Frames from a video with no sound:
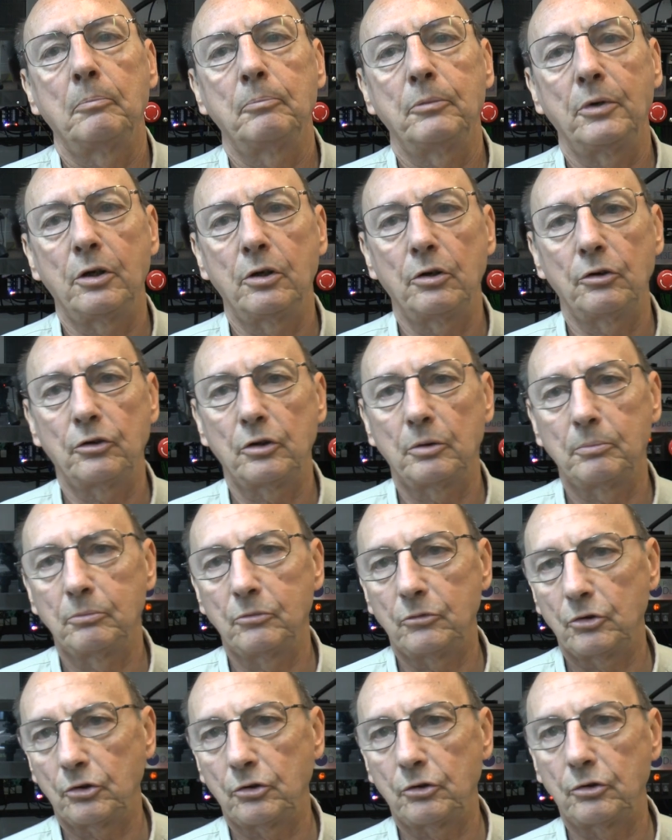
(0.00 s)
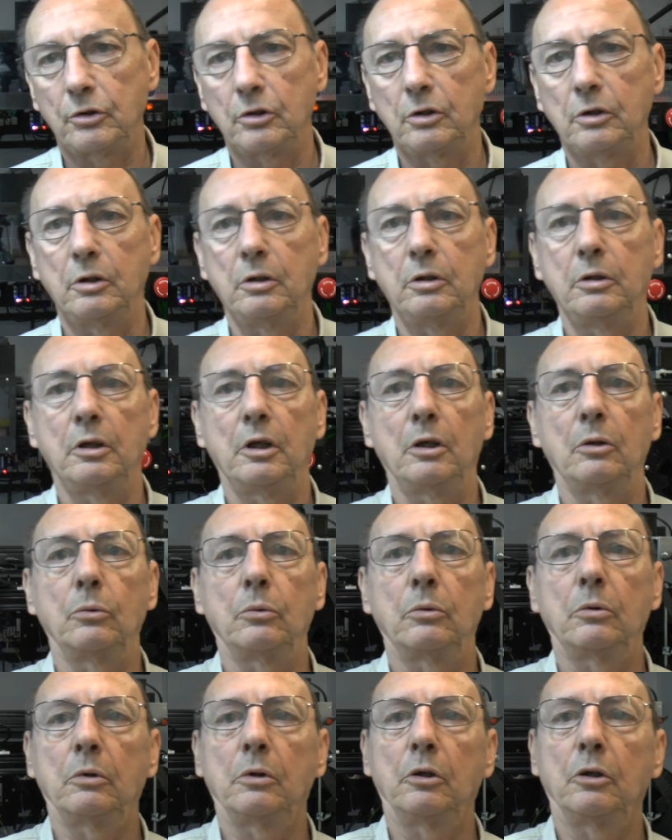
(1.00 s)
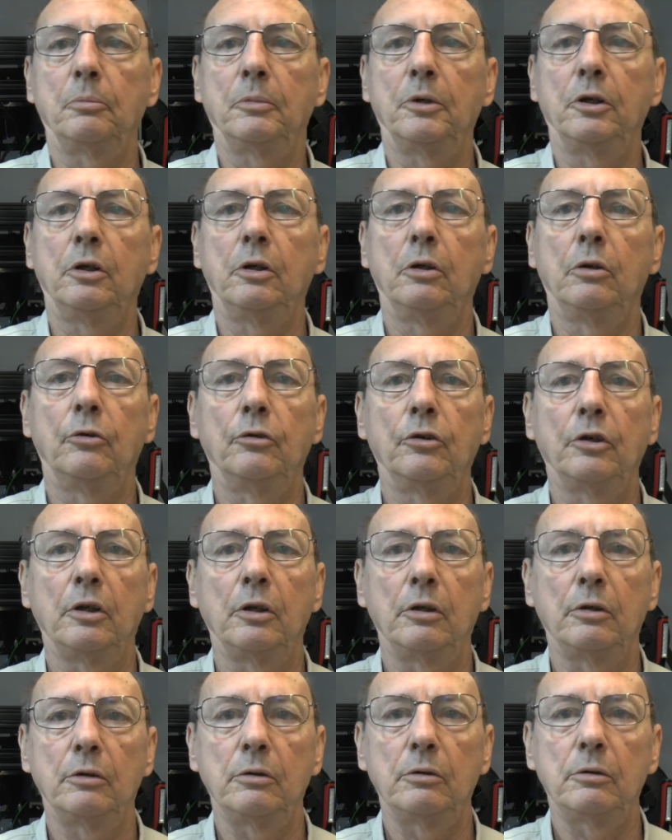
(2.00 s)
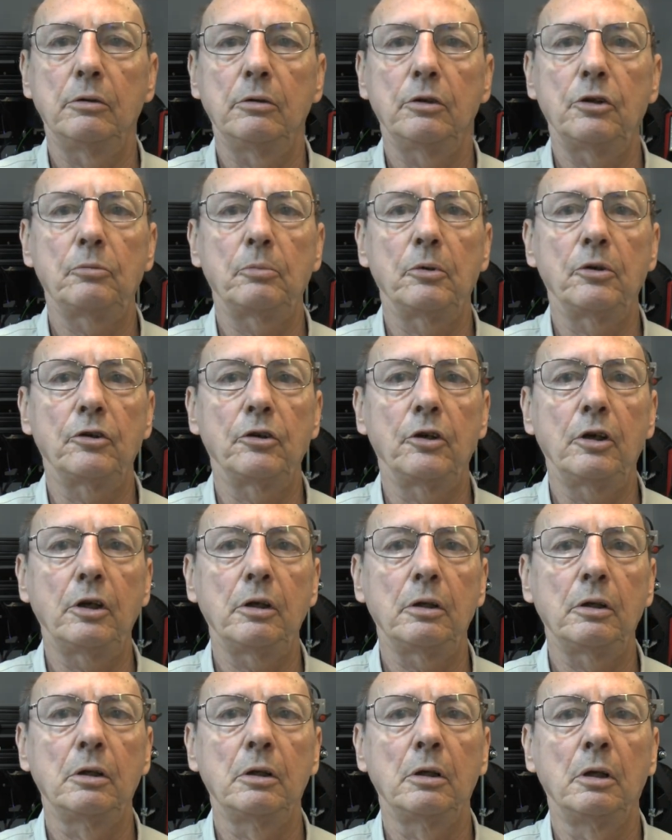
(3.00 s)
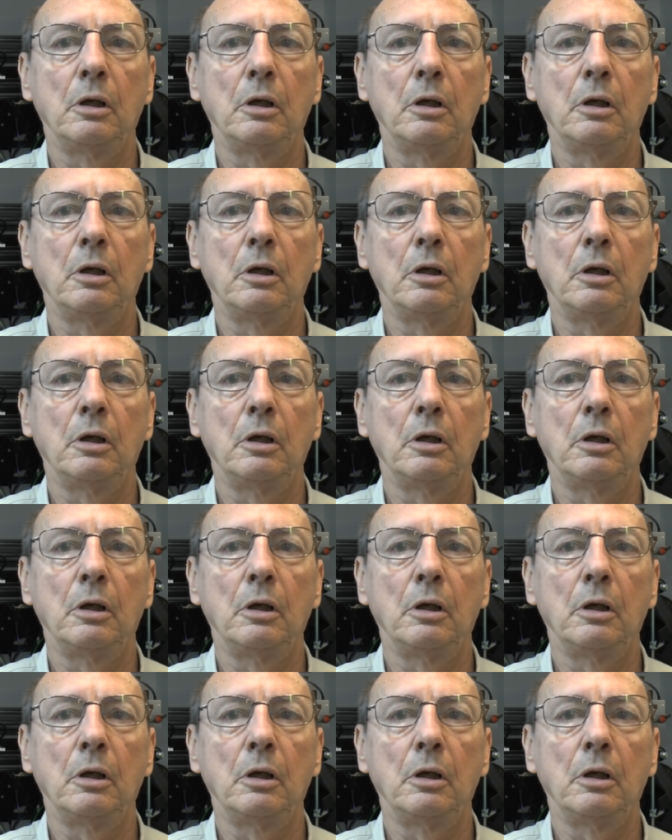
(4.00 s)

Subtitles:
Because I'm just now going to be using this piece of kit